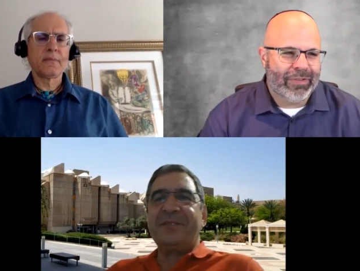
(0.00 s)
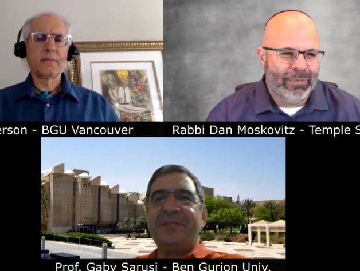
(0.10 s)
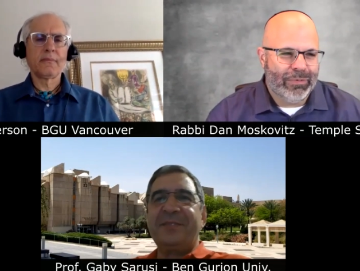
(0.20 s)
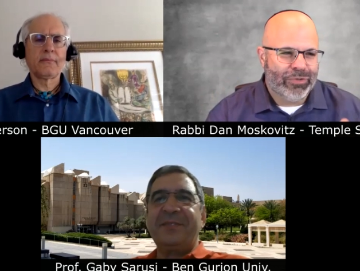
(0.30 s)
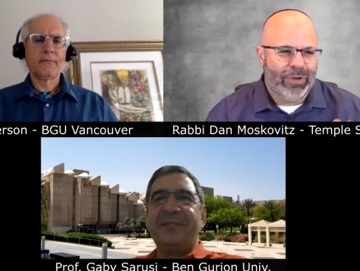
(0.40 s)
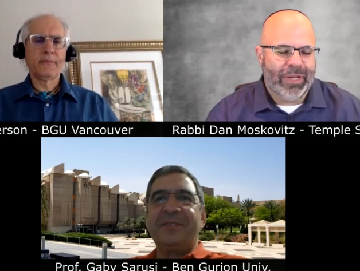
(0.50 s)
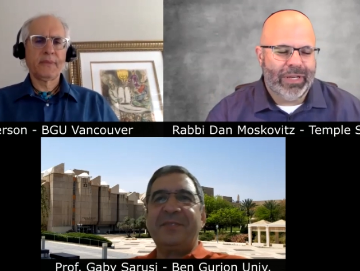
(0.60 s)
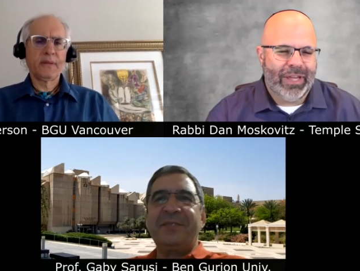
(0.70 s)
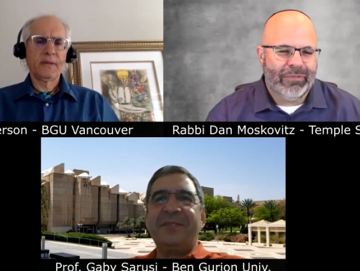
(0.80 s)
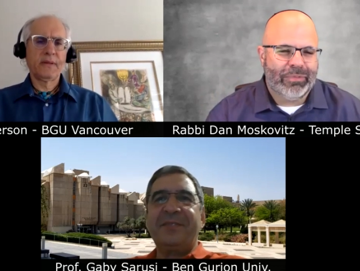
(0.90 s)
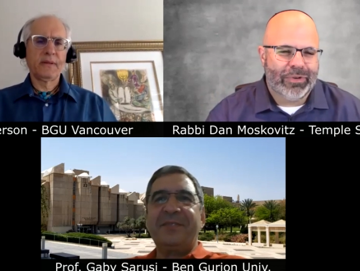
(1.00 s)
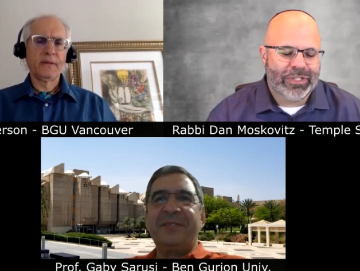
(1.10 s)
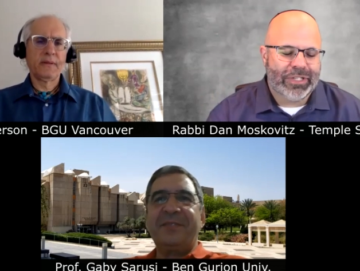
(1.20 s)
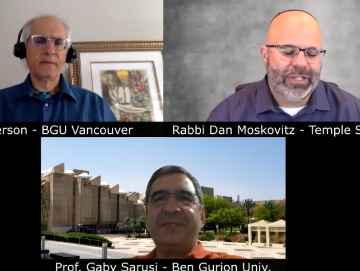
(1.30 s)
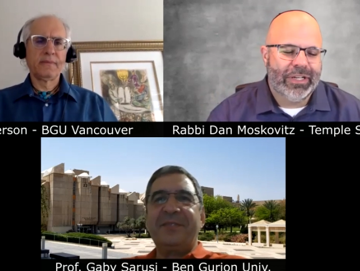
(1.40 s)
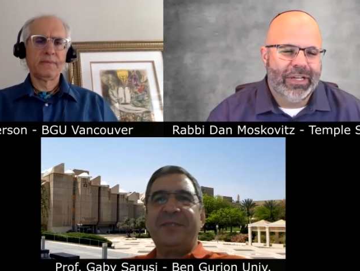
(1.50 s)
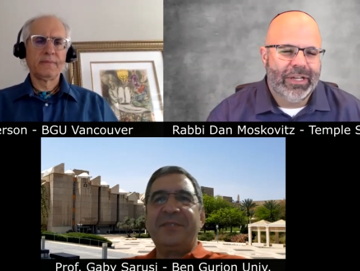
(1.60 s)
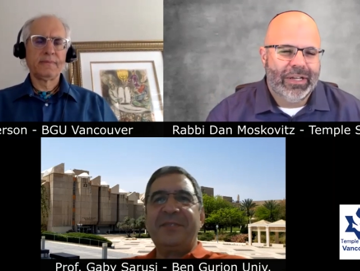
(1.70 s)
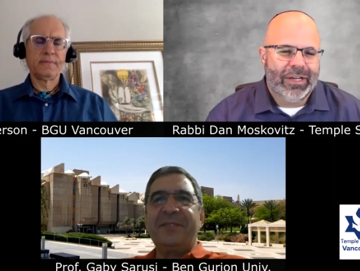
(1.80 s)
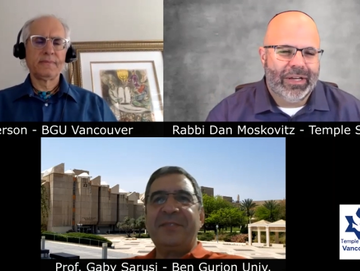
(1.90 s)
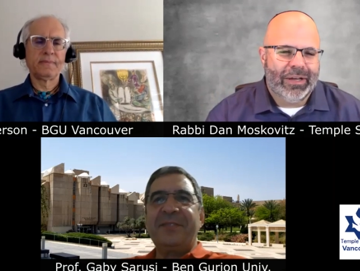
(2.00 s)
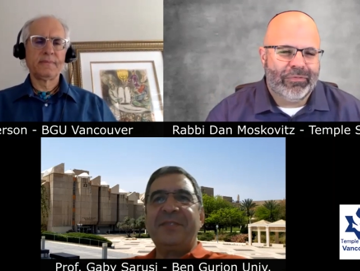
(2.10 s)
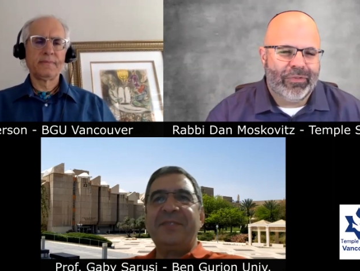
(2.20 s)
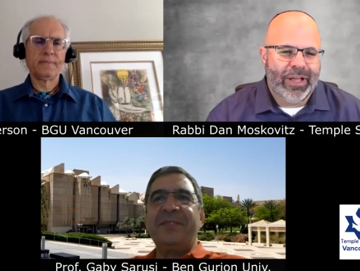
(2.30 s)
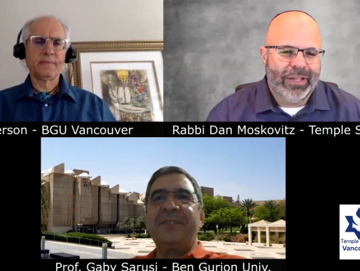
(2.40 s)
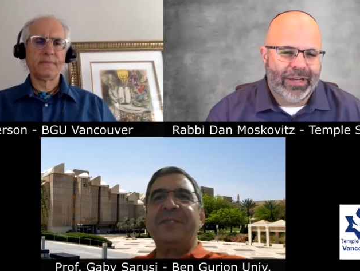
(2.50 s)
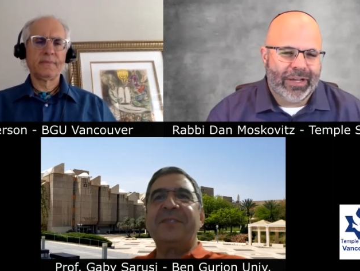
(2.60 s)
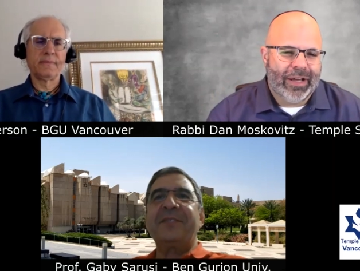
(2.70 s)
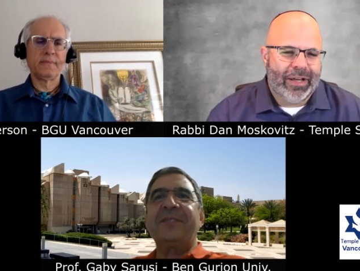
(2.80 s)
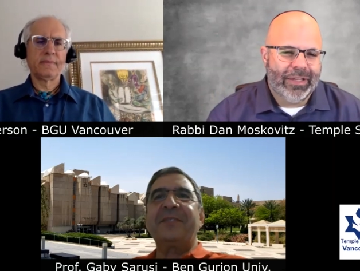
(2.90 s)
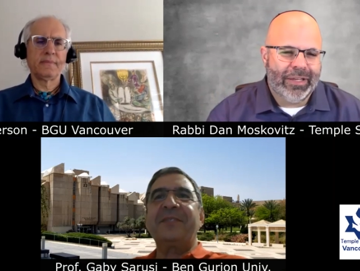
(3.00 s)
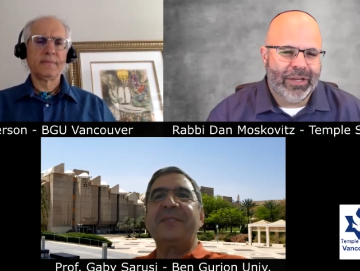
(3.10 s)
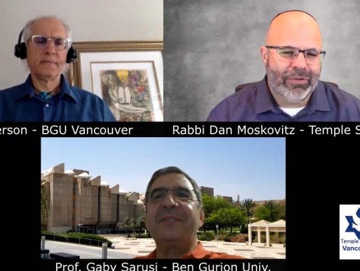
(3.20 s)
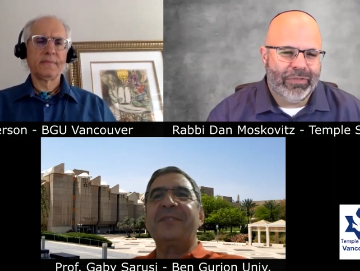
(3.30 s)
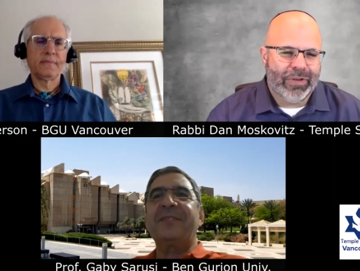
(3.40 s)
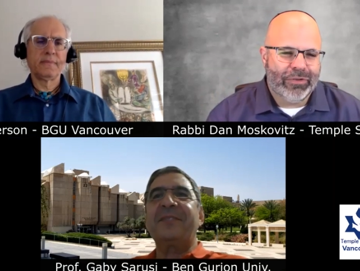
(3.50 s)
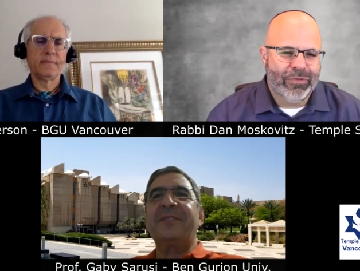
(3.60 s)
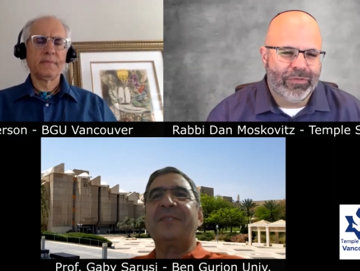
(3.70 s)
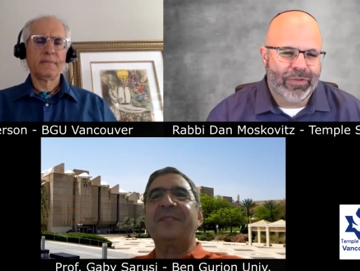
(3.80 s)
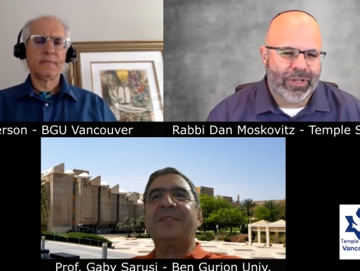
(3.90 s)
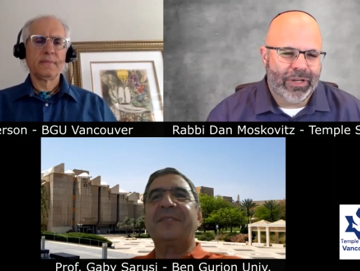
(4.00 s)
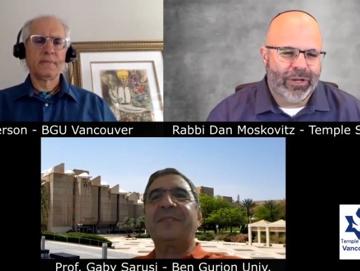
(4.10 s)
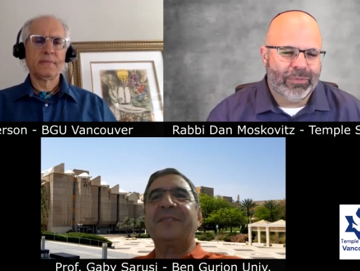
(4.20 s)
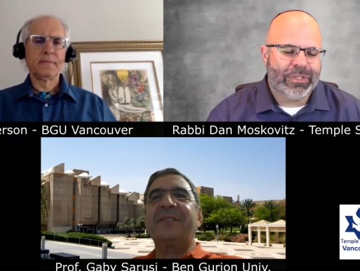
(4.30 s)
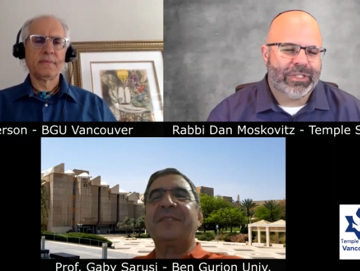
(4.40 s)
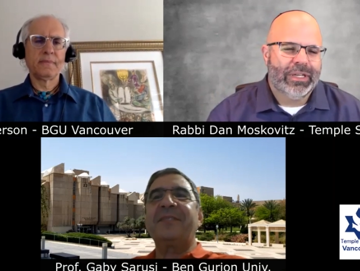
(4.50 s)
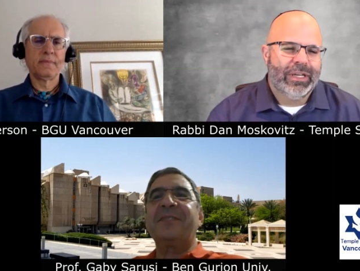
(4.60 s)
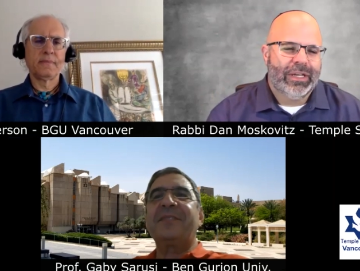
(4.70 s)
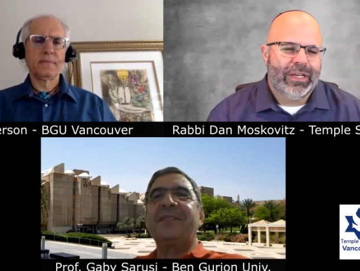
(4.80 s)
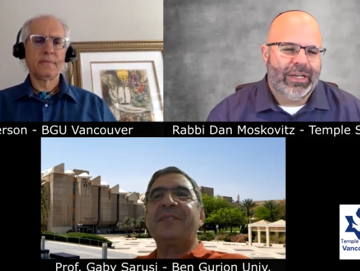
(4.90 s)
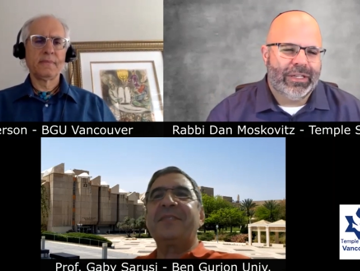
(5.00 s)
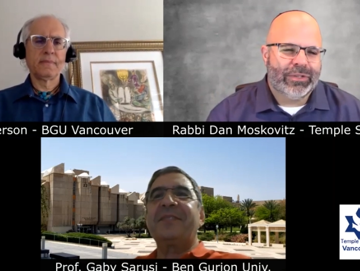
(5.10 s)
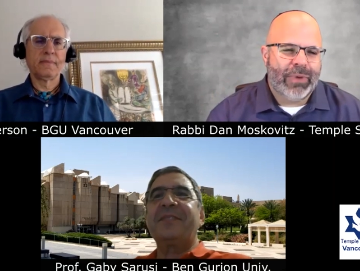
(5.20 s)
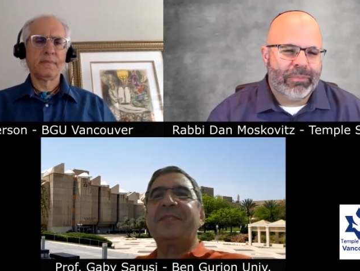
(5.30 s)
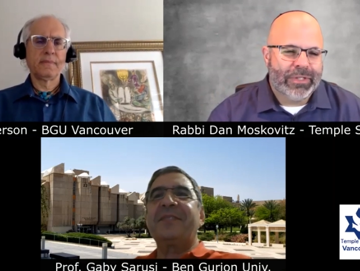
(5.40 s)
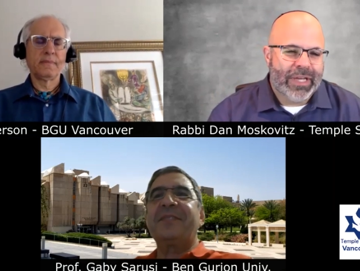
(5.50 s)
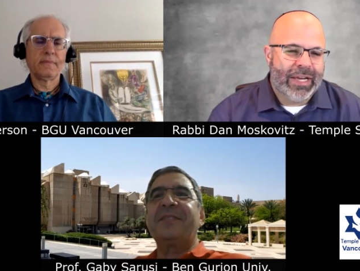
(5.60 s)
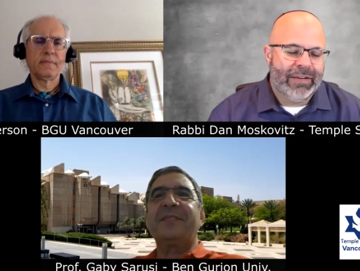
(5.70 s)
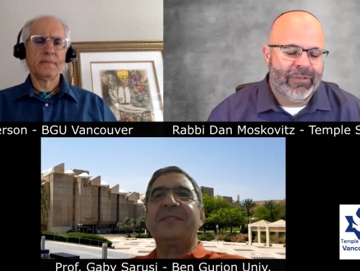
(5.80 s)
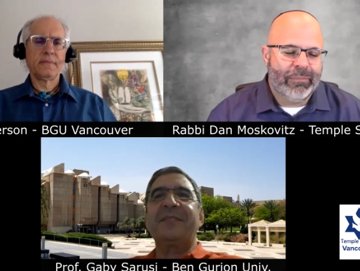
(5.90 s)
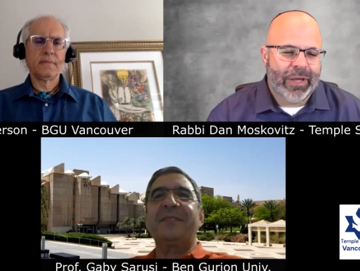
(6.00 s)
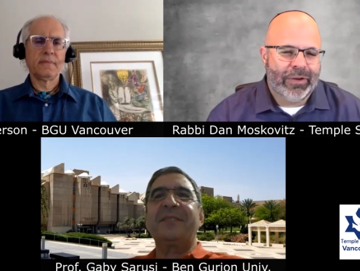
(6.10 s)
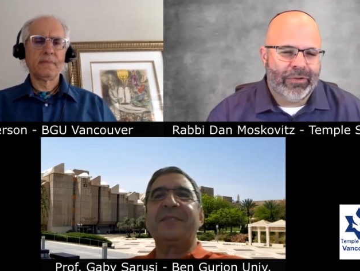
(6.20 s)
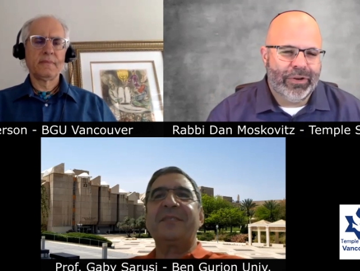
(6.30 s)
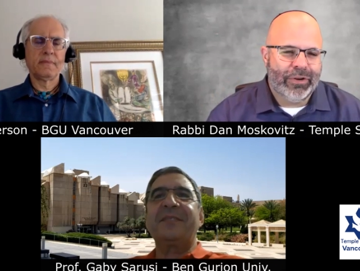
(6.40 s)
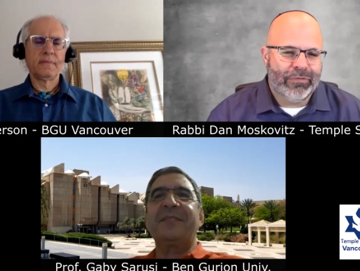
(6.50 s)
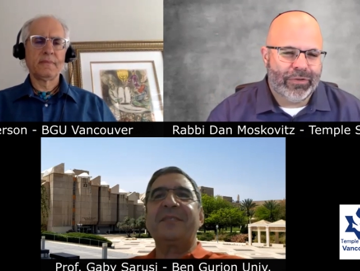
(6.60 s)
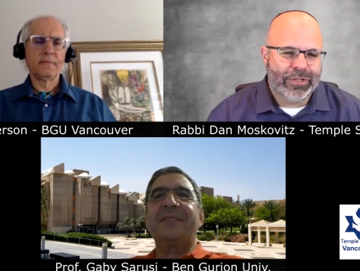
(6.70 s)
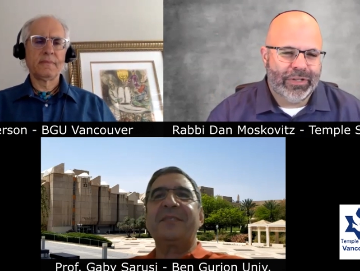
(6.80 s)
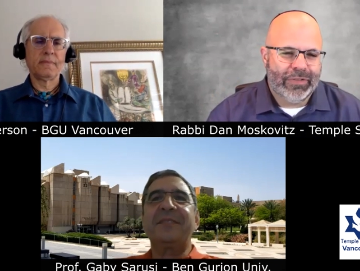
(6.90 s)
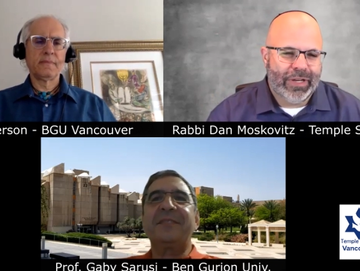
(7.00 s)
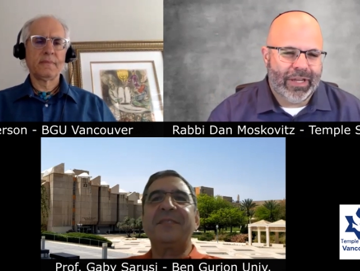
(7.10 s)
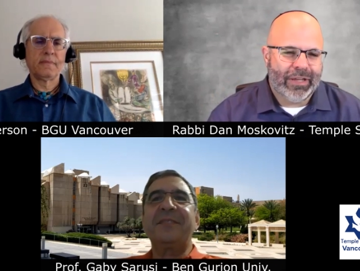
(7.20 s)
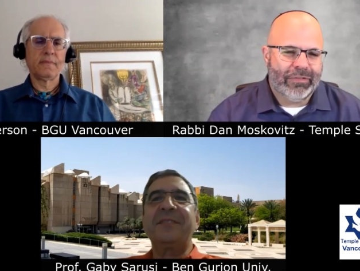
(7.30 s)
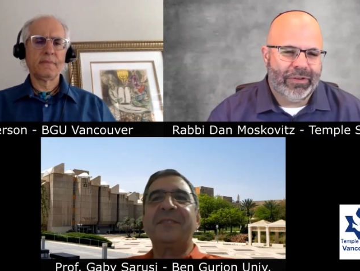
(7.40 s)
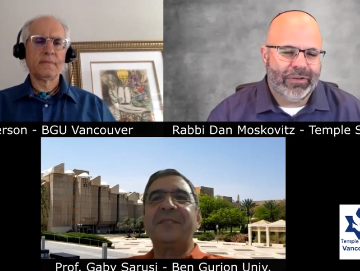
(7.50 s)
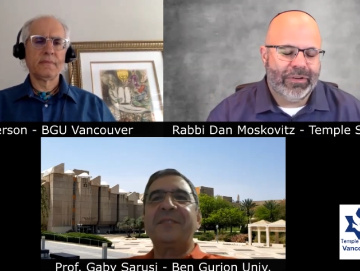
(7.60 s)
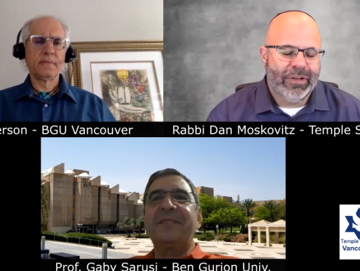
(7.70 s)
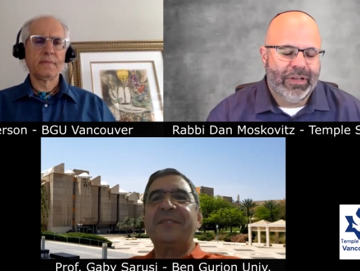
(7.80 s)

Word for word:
Speaker 1: And I'm joined by David Burson, uh, a friend and a colleague here in Vancouver that helps and is the representative of Ben Gurion University of the Negev here